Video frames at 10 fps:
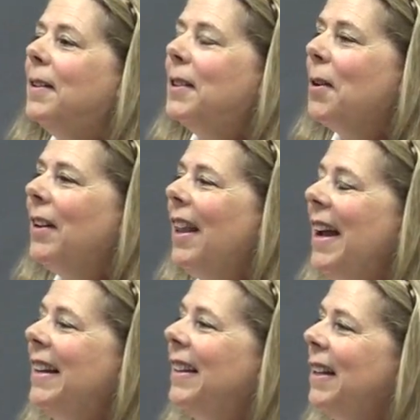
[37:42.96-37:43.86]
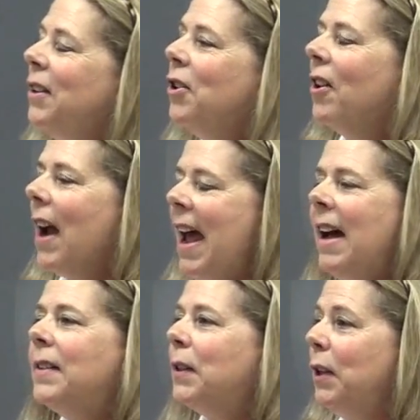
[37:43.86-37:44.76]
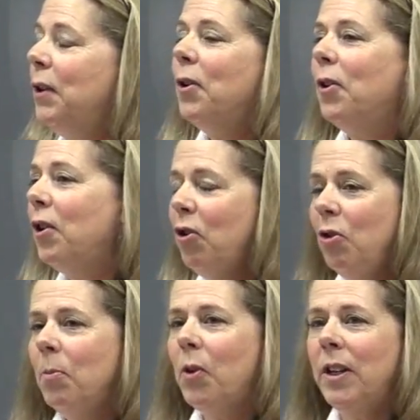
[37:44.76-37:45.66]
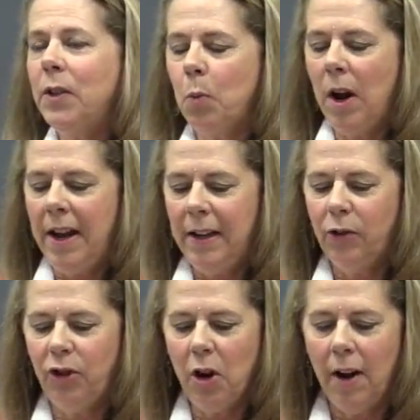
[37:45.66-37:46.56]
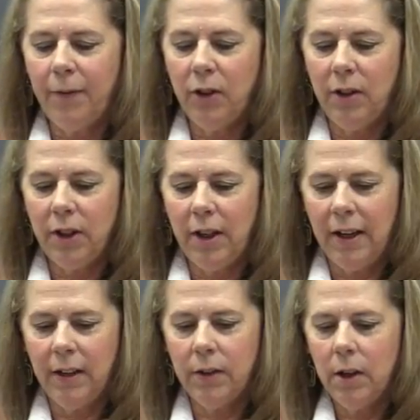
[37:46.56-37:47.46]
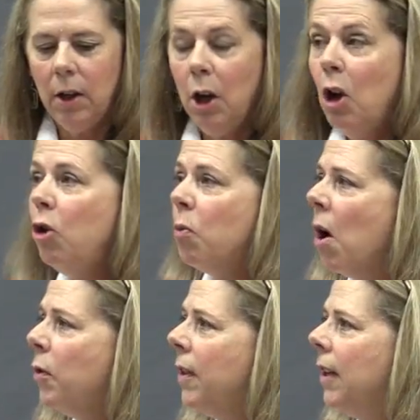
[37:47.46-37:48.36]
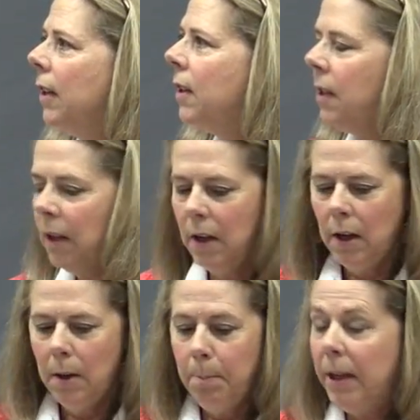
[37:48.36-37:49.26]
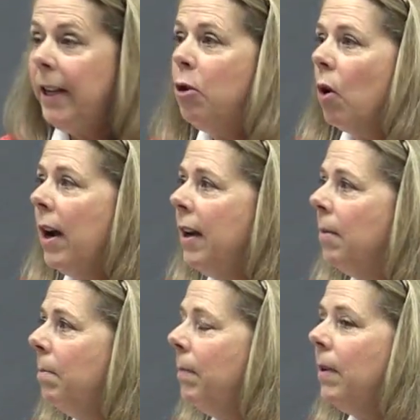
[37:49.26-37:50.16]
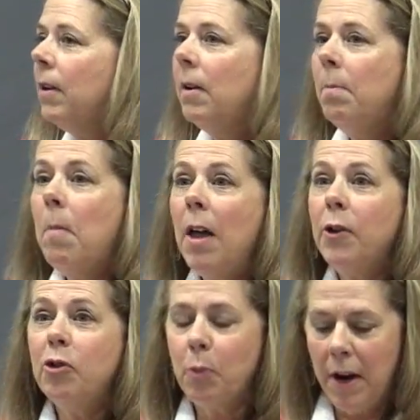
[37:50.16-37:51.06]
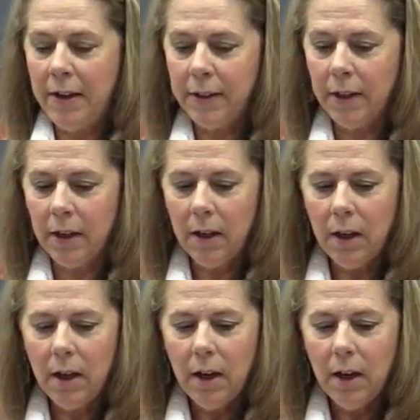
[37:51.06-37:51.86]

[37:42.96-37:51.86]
So Elaine Lindner asked in her humorous way, as she often does, who wrote this? Billy Graham? Mother Teresa?